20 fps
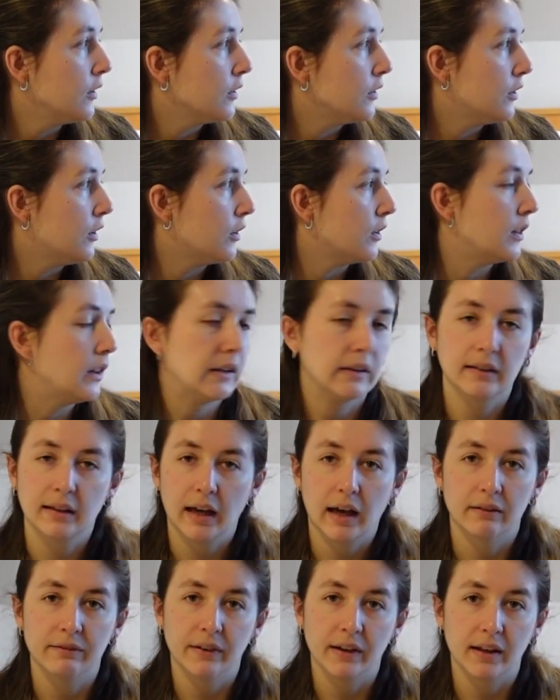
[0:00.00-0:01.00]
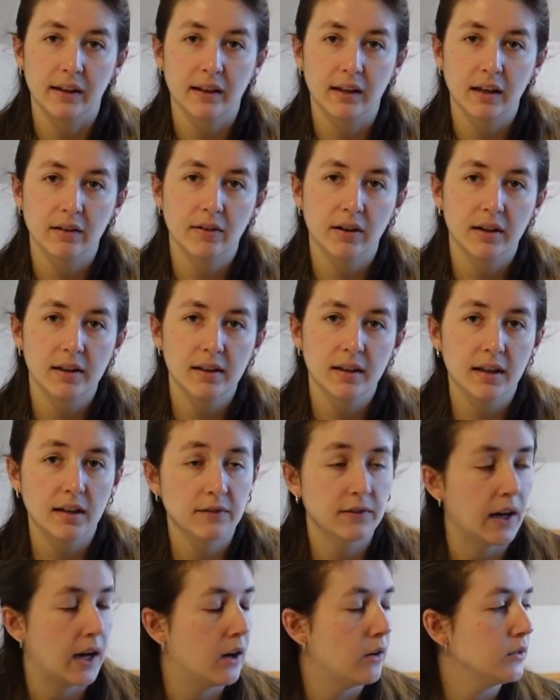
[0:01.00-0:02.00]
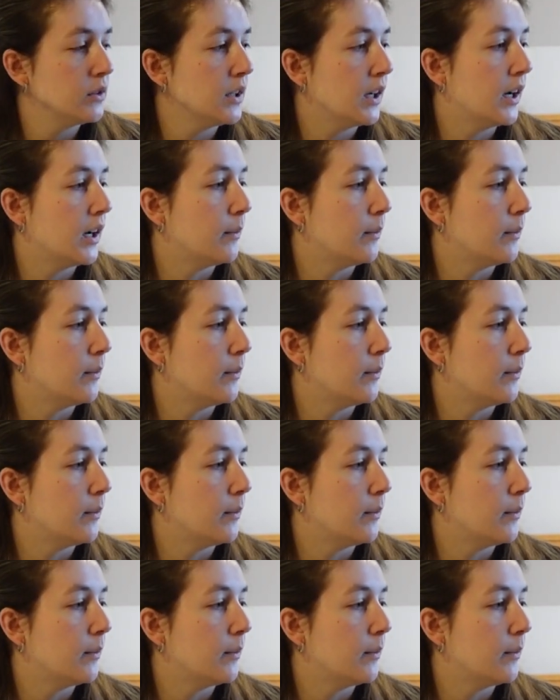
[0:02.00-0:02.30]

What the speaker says: go to this cafe that I've already like found.